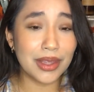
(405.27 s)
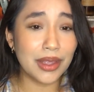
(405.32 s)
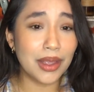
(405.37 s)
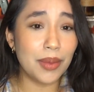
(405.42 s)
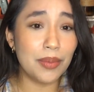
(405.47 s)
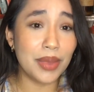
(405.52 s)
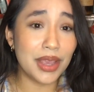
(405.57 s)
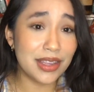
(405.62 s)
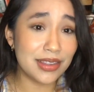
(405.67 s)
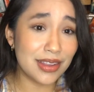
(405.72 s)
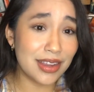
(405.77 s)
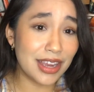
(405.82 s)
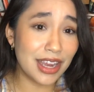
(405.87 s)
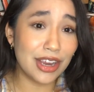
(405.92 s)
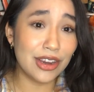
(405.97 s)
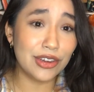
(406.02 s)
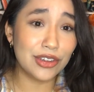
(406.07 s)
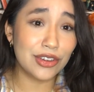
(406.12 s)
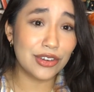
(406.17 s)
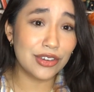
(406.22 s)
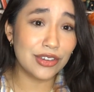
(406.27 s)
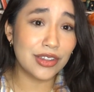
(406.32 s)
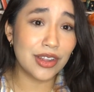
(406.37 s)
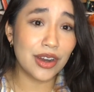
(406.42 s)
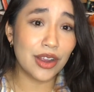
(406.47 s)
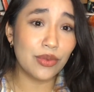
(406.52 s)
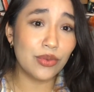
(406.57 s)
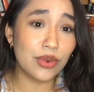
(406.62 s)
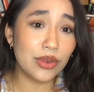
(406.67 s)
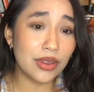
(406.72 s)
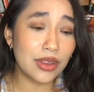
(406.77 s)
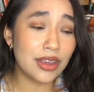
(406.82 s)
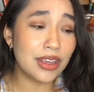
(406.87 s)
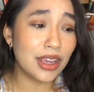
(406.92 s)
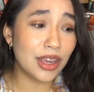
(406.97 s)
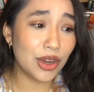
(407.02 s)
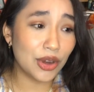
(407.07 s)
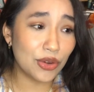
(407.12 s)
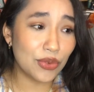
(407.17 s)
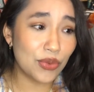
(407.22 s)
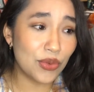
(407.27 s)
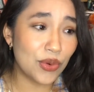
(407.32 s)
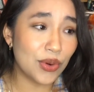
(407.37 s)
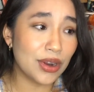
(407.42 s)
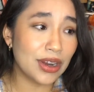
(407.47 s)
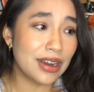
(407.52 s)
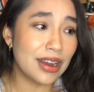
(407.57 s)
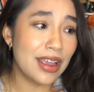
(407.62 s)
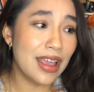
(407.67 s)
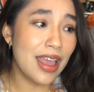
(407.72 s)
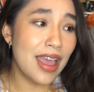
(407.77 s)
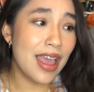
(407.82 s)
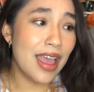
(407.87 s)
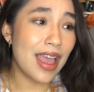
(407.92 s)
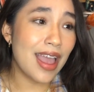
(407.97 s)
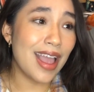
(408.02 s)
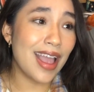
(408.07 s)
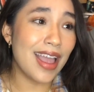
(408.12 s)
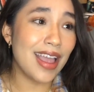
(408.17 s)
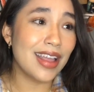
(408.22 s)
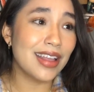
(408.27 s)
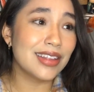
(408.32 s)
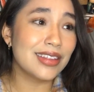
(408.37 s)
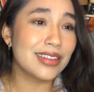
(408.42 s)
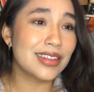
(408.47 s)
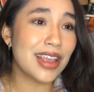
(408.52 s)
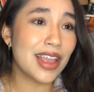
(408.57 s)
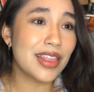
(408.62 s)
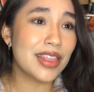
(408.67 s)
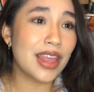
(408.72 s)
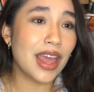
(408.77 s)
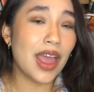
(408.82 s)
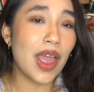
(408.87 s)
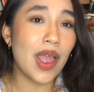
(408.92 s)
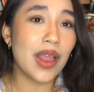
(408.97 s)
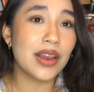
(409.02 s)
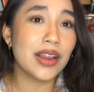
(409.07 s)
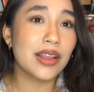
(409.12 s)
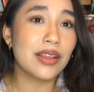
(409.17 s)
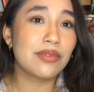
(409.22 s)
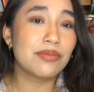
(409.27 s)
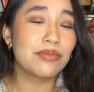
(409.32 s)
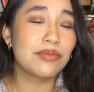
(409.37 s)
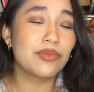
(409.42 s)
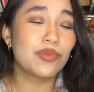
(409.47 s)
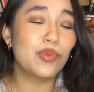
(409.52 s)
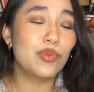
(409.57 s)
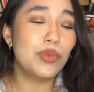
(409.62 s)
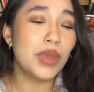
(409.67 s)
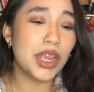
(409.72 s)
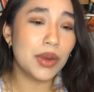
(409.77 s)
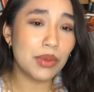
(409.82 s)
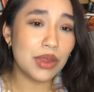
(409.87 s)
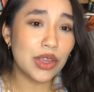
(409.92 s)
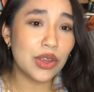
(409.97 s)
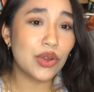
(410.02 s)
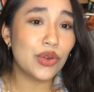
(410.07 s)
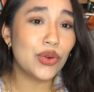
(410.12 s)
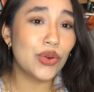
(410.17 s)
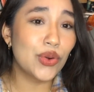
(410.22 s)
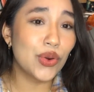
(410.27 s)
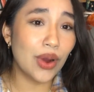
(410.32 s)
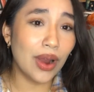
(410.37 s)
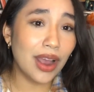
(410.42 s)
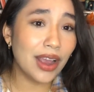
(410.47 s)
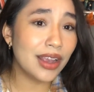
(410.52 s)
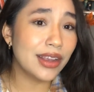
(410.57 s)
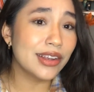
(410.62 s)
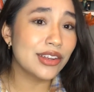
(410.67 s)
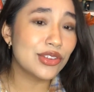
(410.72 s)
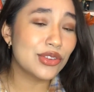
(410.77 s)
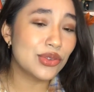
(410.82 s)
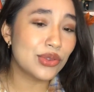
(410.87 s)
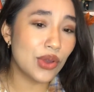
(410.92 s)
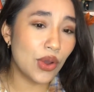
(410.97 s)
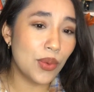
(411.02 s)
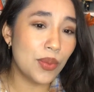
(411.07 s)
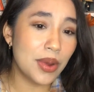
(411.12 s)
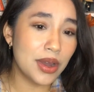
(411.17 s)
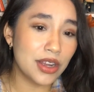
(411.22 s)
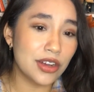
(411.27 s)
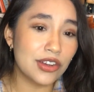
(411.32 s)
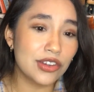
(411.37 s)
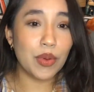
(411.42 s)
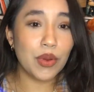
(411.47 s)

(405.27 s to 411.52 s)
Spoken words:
amazing characters that I really cared for and that made me cry so much.